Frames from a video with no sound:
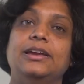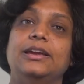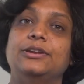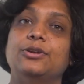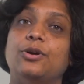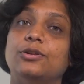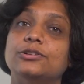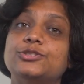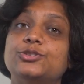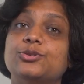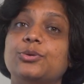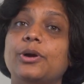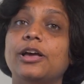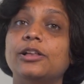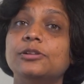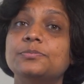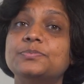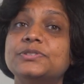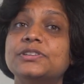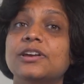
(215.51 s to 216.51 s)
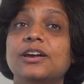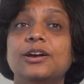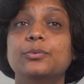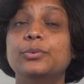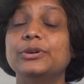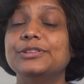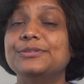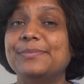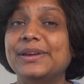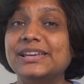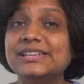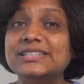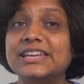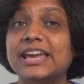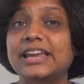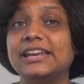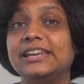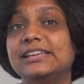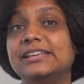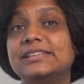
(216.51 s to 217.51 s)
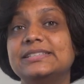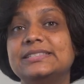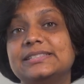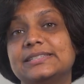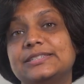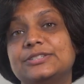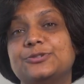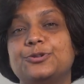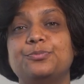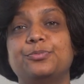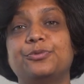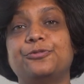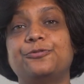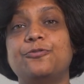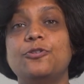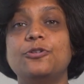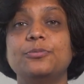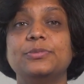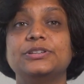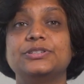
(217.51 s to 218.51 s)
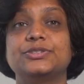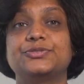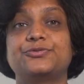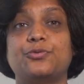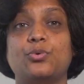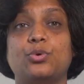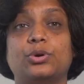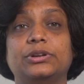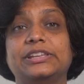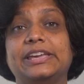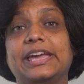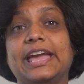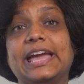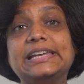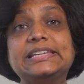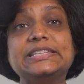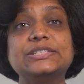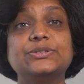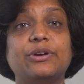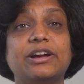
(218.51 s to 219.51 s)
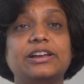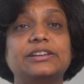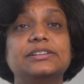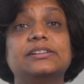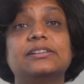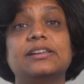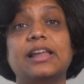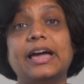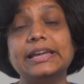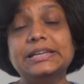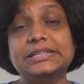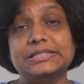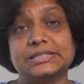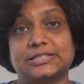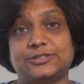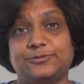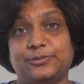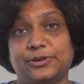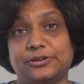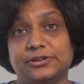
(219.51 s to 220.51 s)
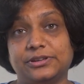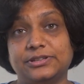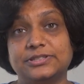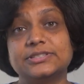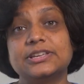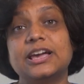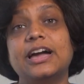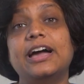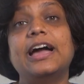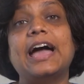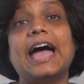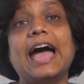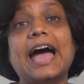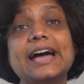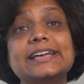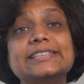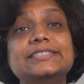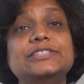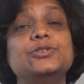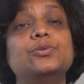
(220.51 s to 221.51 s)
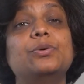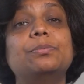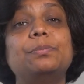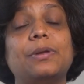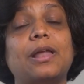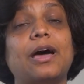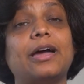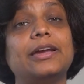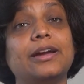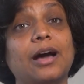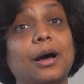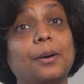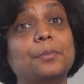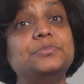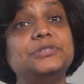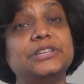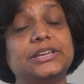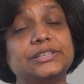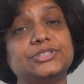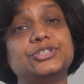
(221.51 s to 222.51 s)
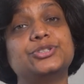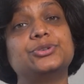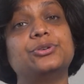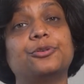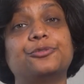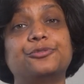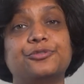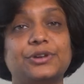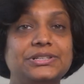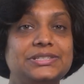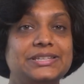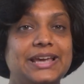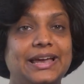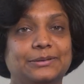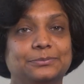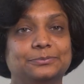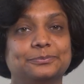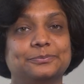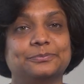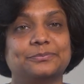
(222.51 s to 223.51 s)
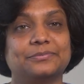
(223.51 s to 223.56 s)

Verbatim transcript: It also helps with maintaining consistent performance for the end-to-end client experience as you apply updates to your front end.